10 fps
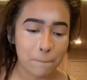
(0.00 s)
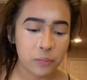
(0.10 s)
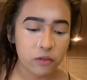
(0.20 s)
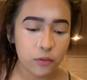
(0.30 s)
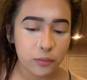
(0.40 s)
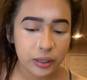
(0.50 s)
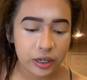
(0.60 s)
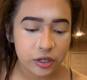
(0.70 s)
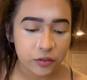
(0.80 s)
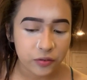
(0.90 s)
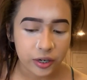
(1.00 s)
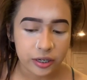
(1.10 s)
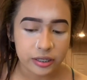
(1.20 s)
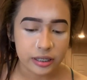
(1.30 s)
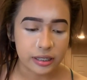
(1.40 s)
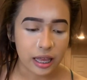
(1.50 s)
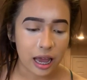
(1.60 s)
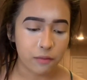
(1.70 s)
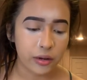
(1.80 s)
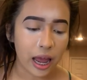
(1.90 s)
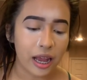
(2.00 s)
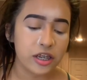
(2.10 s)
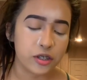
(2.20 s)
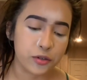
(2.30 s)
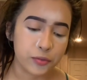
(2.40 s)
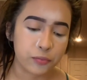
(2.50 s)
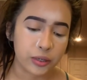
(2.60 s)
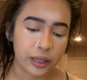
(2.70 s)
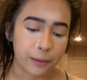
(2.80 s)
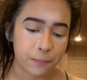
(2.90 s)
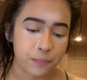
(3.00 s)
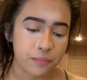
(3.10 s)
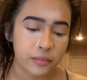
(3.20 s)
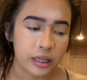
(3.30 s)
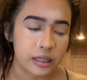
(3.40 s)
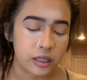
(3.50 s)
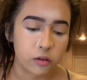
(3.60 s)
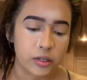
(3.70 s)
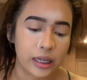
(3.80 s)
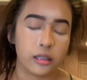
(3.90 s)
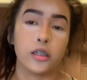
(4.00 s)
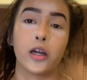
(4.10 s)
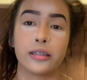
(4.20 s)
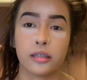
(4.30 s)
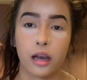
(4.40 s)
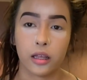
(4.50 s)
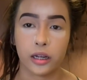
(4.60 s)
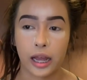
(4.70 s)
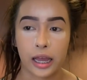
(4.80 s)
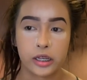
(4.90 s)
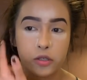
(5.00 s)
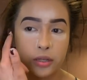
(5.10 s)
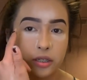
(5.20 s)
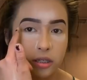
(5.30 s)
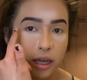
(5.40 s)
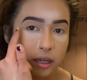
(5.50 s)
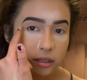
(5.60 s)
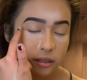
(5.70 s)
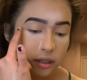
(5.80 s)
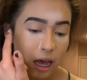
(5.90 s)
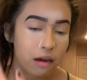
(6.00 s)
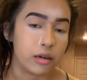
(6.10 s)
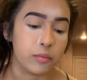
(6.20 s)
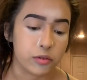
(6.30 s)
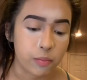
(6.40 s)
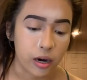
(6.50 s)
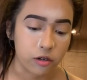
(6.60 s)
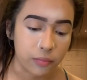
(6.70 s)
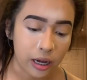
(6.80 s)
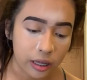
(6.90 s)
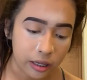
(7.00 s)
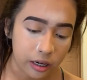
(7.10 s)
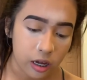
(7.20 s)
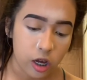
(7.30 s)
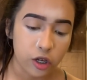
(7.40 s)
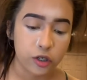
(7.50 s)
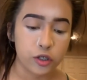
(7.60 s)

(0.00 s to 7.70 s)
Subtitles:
What we're gonna do first is that what I do really is, you know, take the darkest color and do that to like the outermost part of the eyelid.